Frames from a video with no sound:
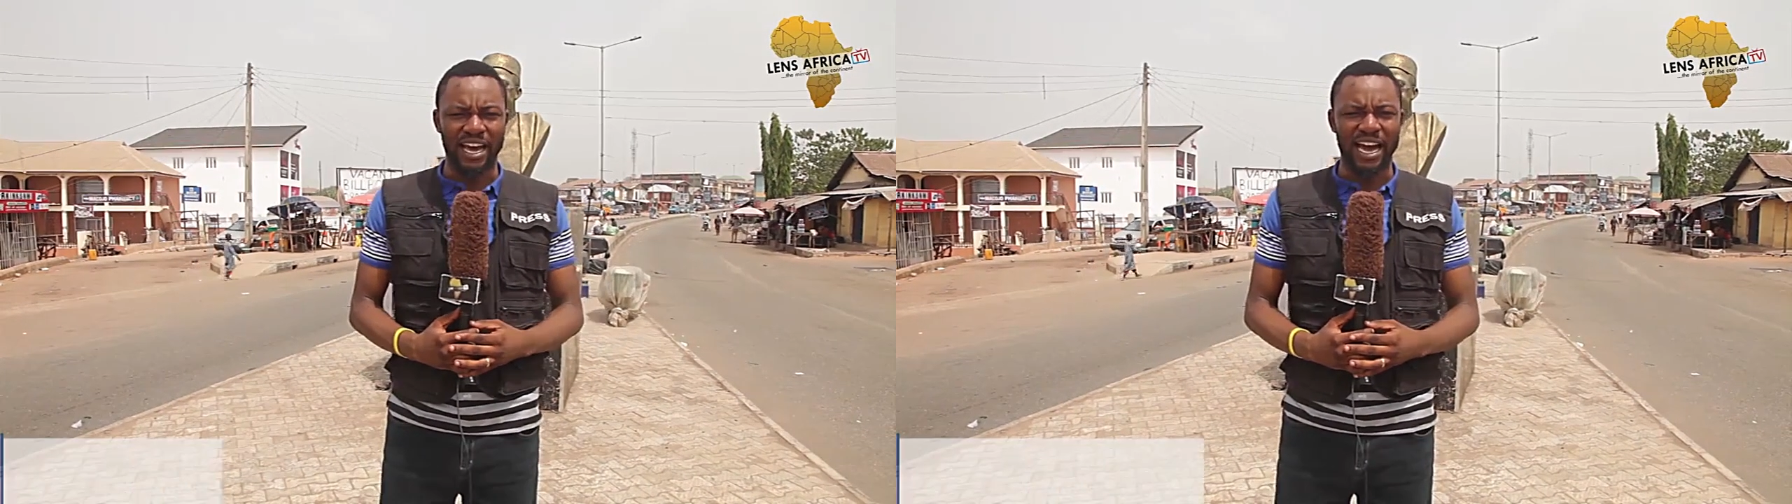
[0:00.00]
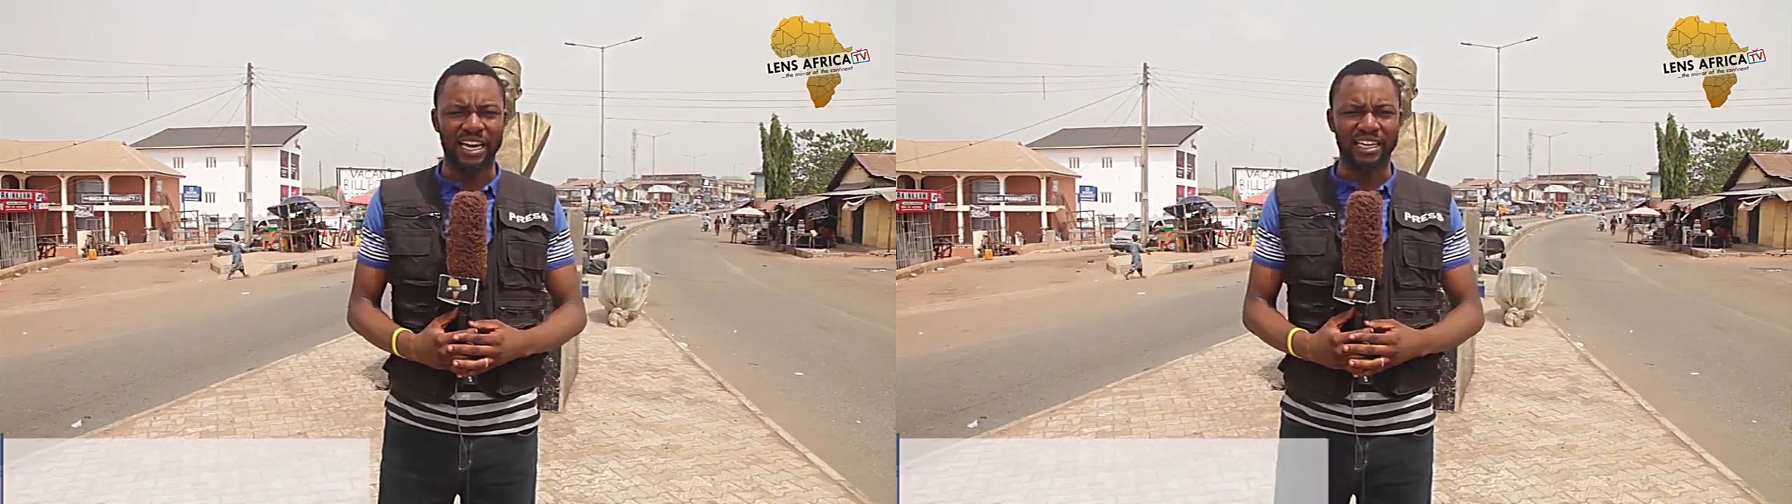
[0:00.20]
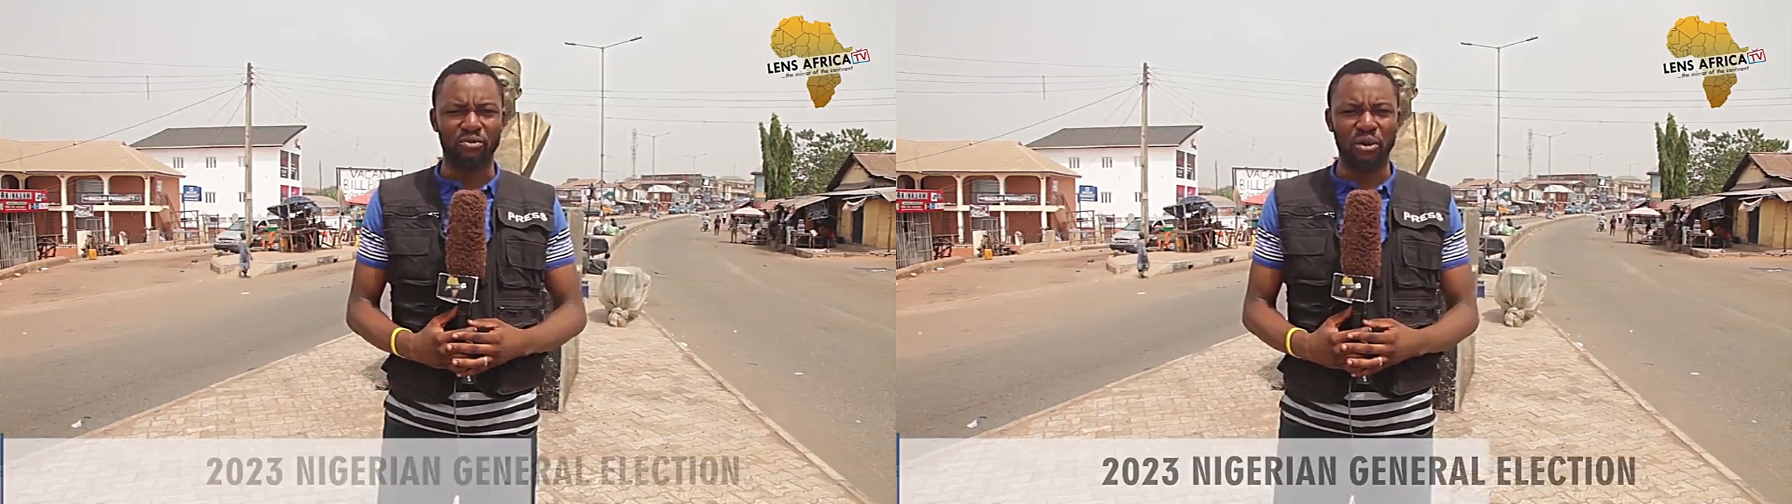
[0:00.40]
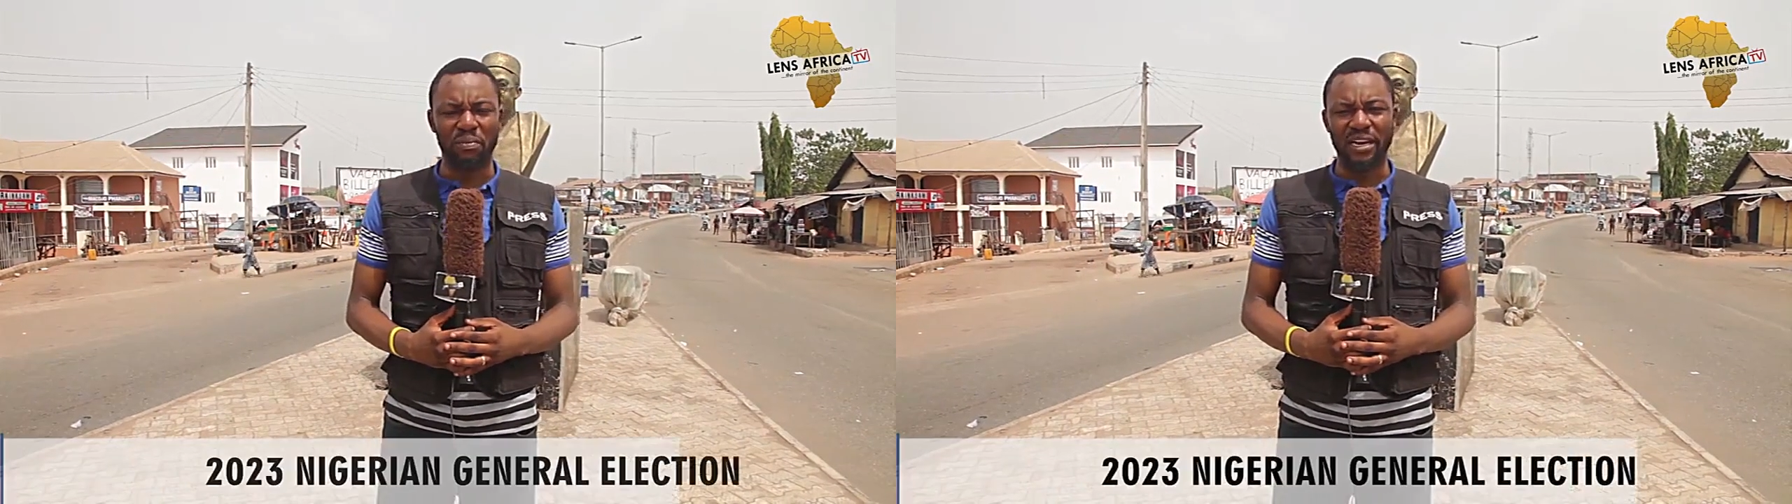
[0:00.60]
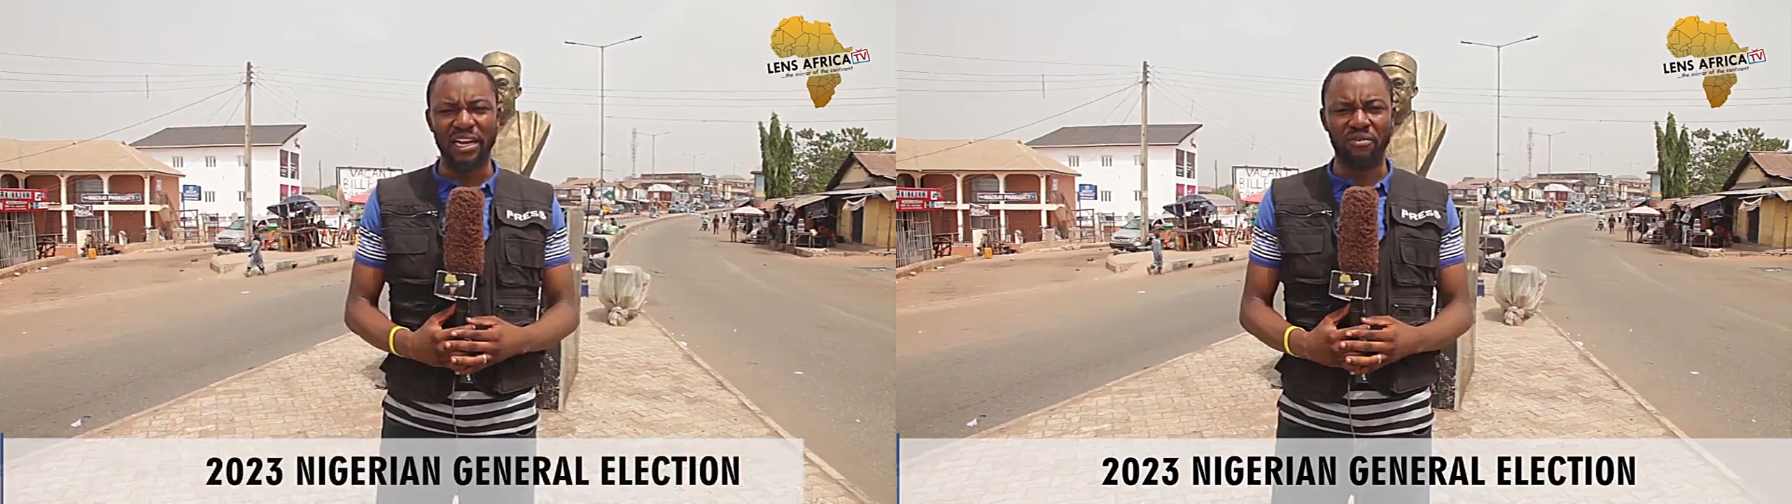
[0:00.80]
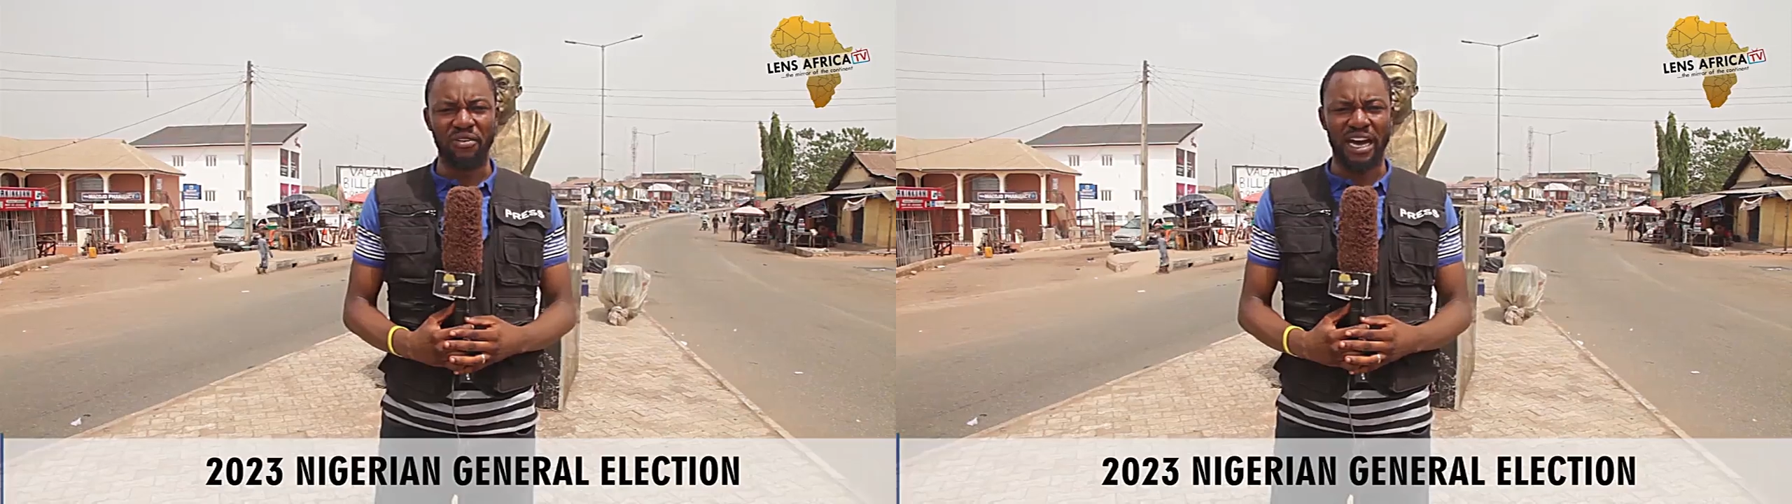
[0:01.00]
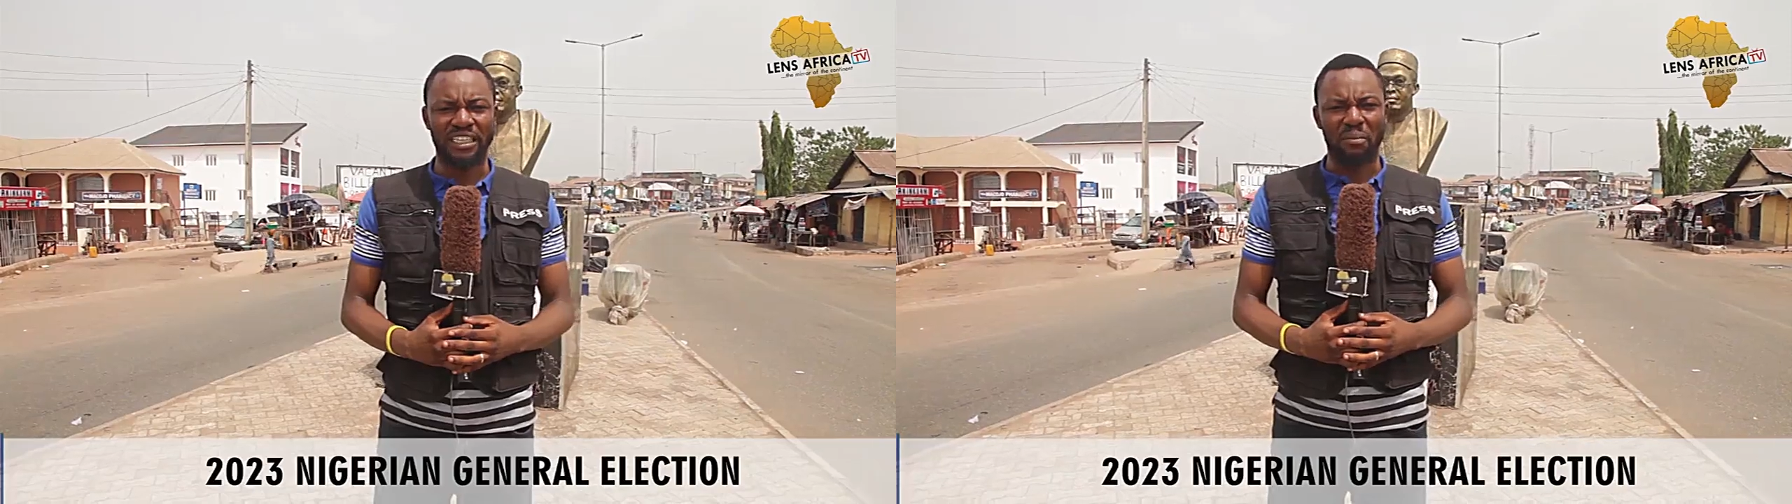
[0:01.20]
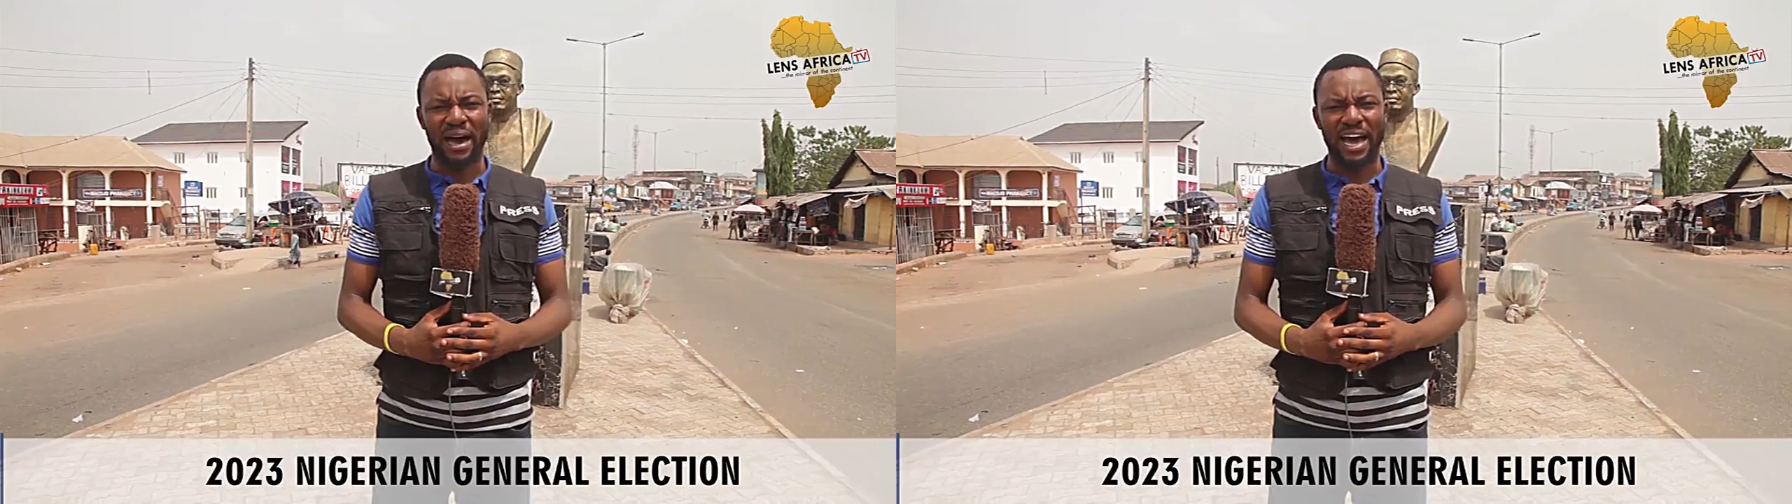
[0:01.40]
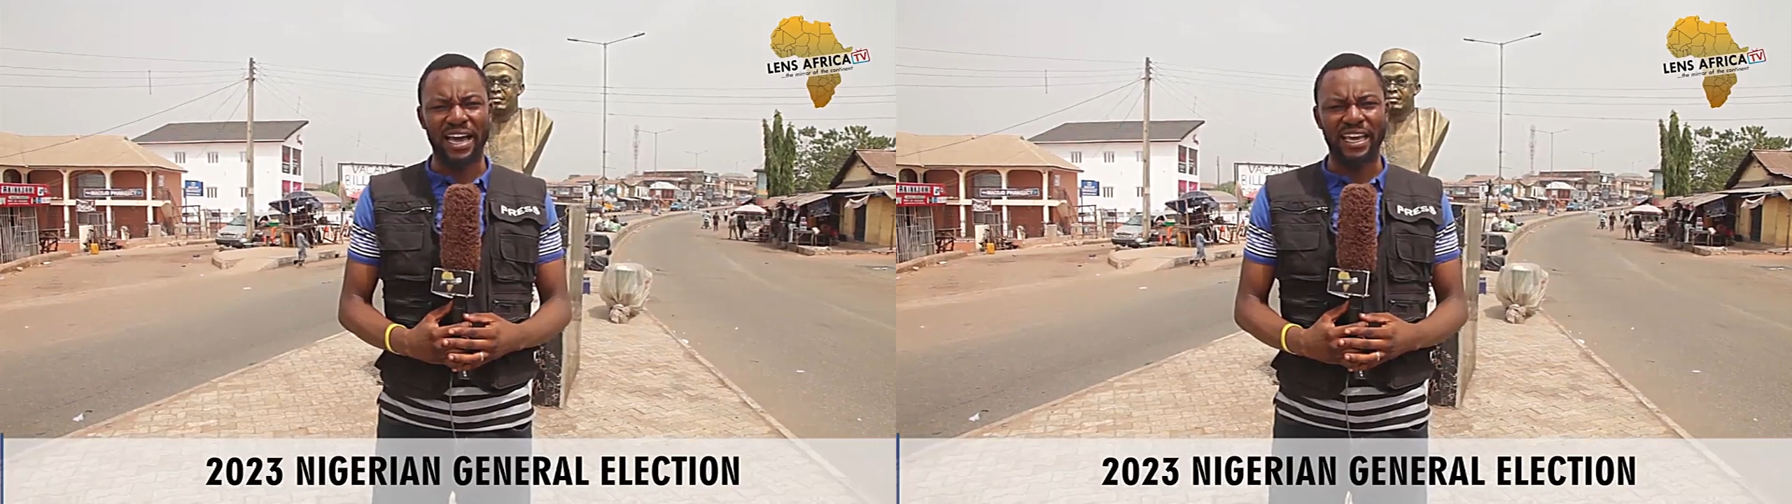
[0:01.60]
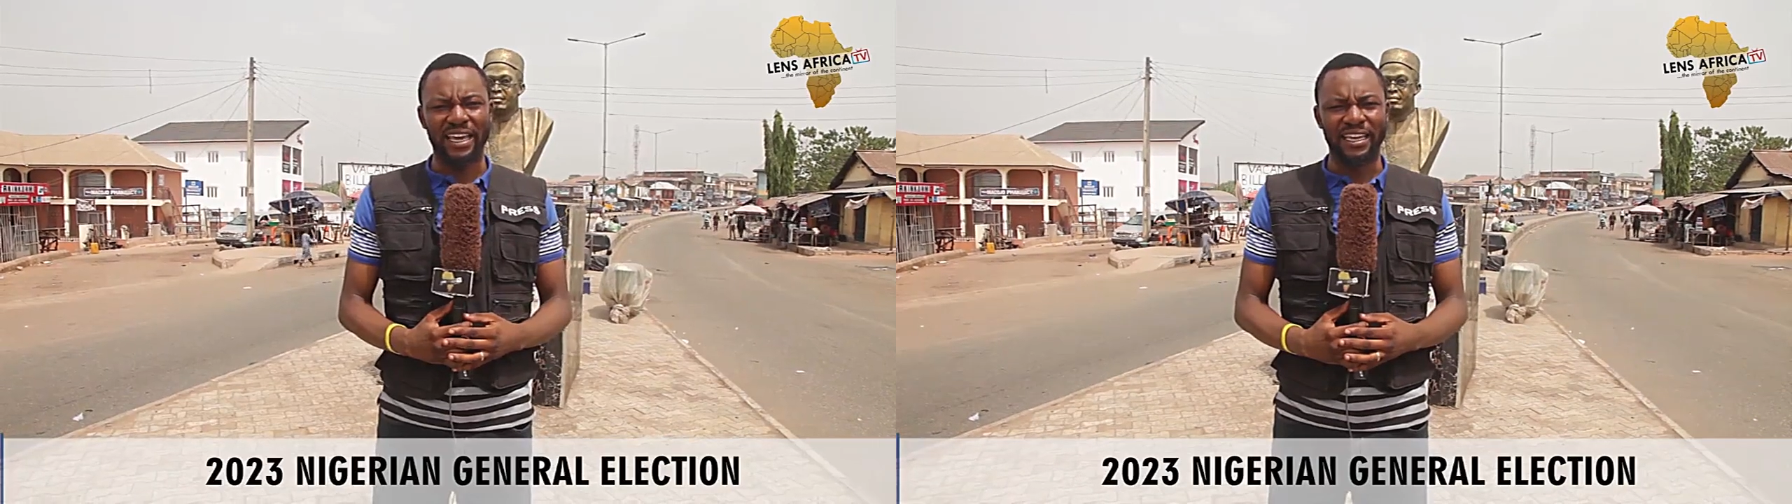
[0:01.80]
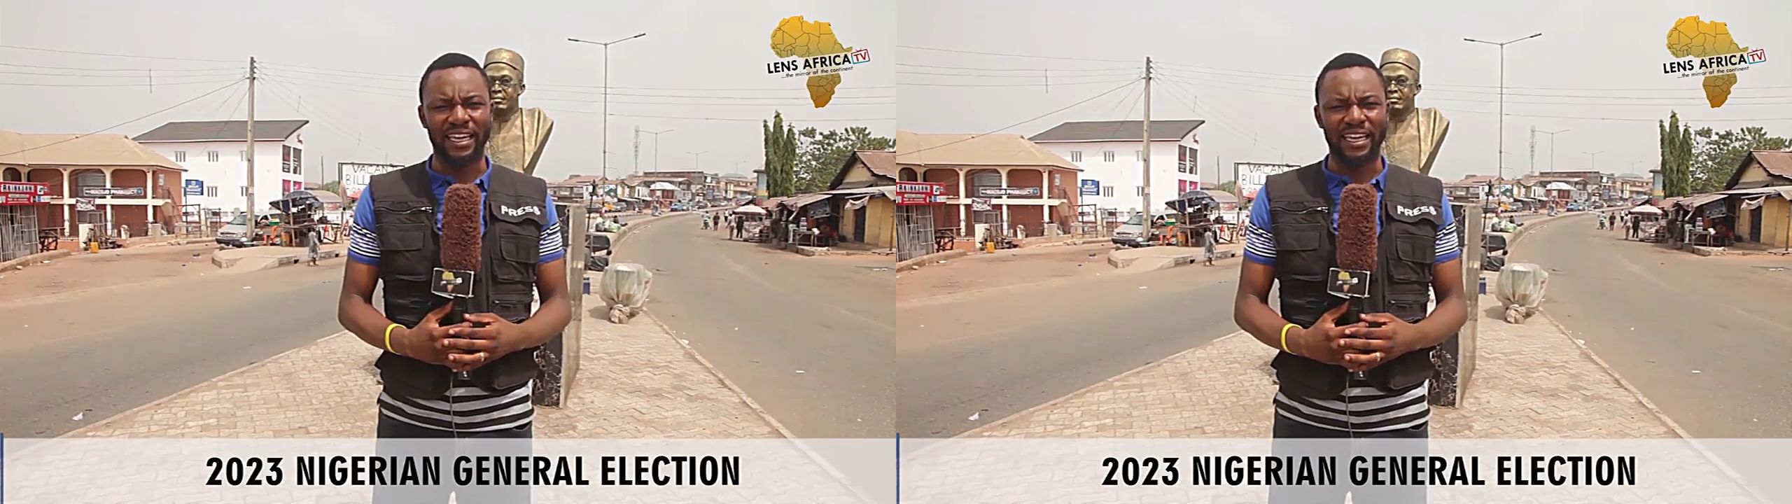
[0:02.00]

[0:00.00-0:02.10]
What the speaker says: And we believe that by